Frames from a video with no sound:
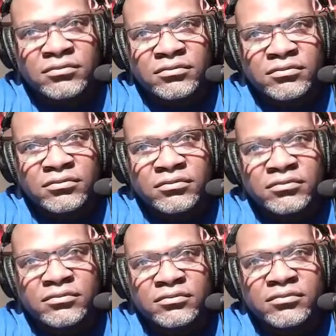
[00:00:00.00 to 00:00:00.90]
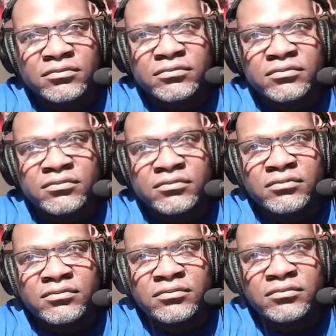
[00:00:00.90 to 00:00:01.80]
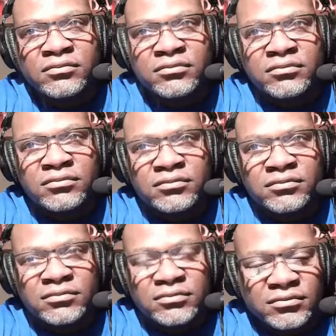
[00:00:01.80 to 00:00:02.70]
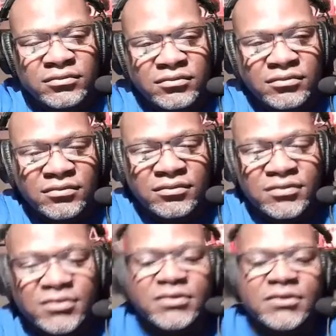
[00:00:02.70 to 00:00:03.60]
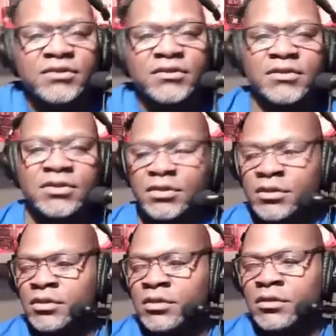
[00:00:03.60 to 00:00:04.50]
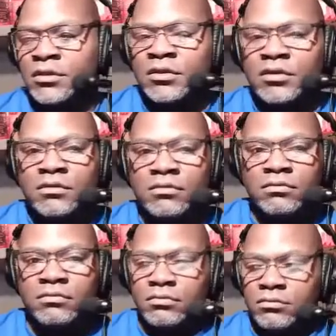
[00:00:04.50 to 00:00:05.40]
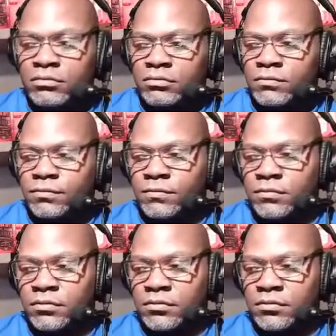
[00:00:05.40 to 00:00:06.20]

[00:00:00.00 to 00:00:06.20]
[no speech]